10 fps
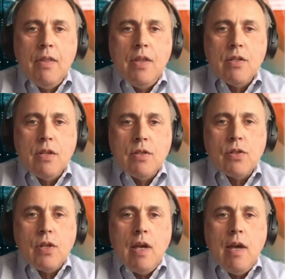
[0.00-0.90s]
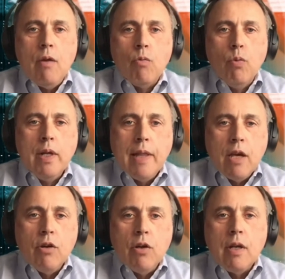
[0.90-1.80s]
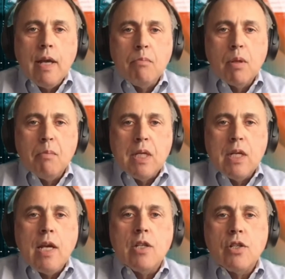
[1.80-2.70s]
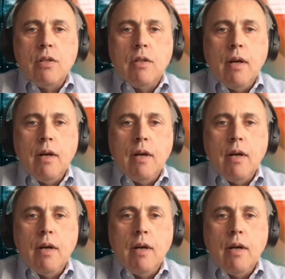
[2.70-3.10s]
This is a really good implementation